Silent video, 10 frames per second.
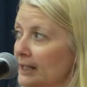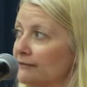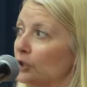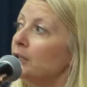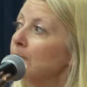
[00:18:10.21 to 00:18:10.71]

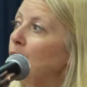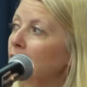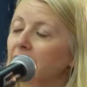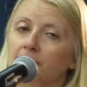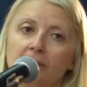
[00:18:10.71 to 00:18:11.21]
very
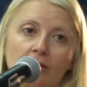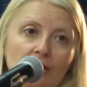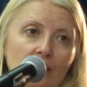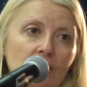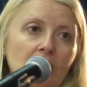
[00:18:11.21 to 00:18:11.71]
important
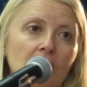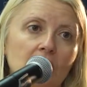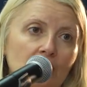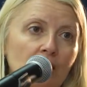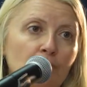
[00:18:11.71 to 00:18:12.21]
because
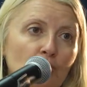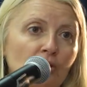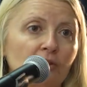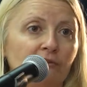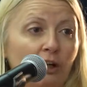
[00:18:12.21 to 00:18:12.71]
it's this
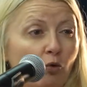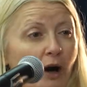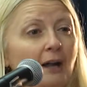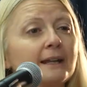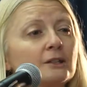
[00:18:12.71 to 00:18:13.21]
process of
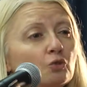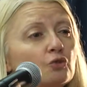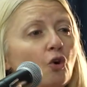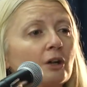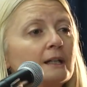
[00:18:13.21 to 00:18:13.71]
acquiring new
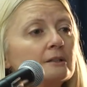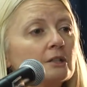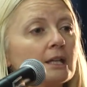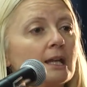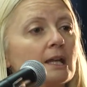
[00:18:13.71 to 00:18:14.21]
knowledge.